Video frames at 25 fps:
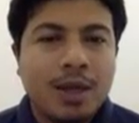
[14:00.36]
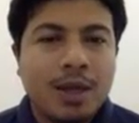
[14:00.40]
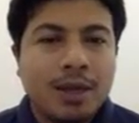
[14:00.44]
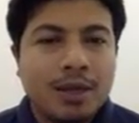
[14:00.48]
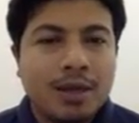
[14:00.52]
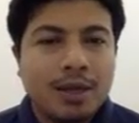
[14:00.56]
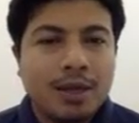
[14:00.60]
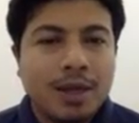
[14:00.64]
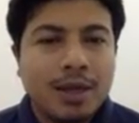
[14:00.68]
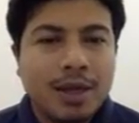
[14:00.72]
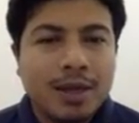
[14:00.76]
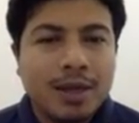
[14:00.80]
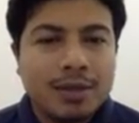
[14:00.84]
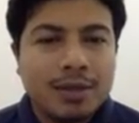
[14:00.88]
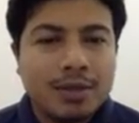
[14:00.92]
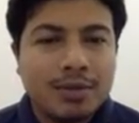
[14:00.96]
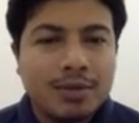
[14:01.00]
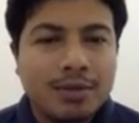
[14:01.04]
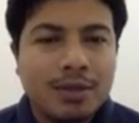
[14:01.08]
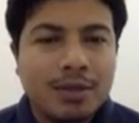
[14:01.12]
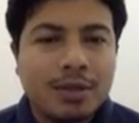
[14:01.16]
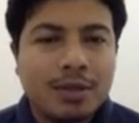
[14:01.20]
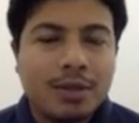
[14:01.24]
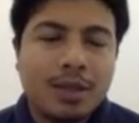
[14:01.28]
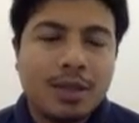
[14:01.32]
Next,
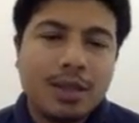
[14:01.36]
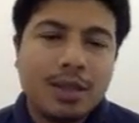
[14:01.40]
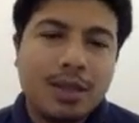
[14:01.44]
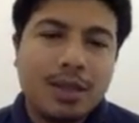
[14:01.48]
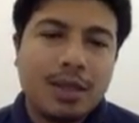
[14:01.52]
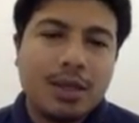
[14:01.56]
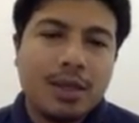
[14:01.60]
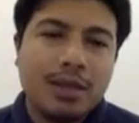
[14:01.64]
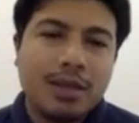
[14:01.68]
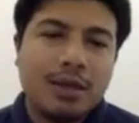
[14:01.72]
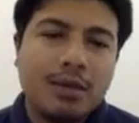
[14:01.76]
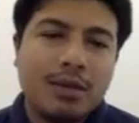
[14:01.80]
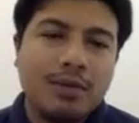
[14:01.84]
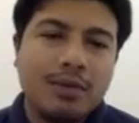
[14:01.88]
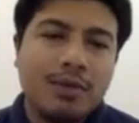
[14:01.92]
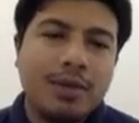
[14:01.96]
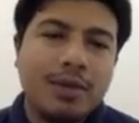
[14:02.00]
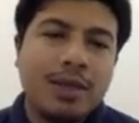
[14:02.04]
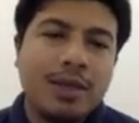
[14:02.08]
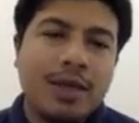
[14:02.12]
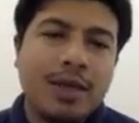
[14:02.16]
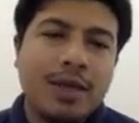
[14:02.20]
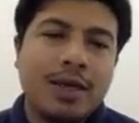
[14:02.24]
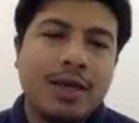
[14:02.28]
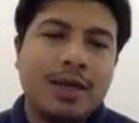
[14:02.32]
you will take a
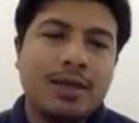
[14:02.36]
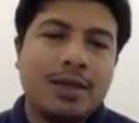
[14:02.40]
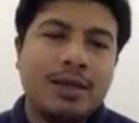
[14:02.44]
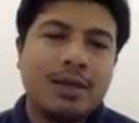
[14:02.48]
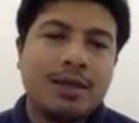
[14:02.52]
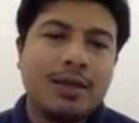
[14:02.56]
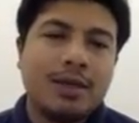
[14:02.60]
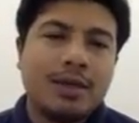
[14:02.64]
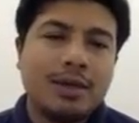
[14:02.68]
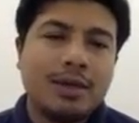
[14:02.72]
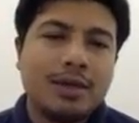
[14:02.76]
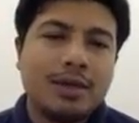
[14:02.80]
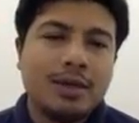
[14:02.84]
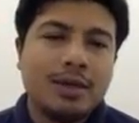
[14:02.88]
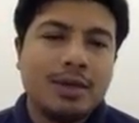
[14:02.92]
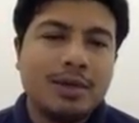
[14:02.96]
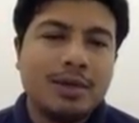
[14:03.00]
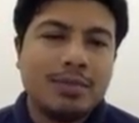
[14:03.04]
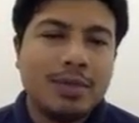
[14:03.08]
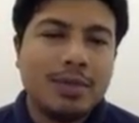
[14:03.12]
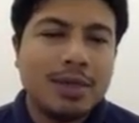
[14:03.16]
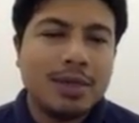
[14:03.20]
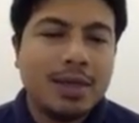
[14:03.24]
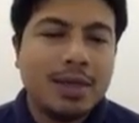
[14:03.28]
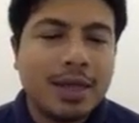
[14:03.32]
look at
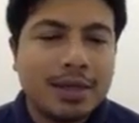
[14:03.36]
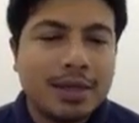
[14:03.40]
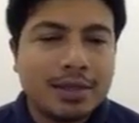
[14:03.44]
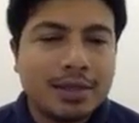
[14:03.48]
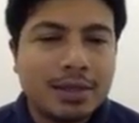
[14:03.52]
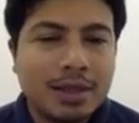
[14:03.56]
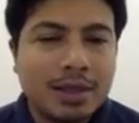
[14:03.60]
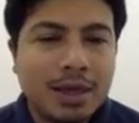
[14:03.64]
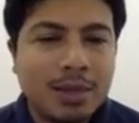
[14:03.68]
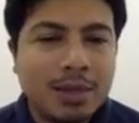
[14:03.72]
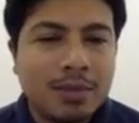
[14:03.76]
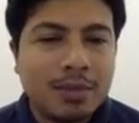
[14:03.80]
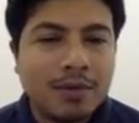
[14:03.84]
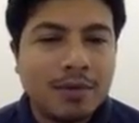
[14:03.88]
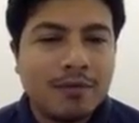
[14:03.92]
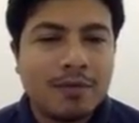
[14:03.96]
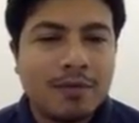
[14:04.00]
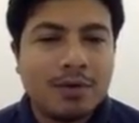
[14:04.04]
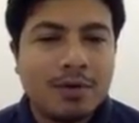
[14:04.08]
the next type of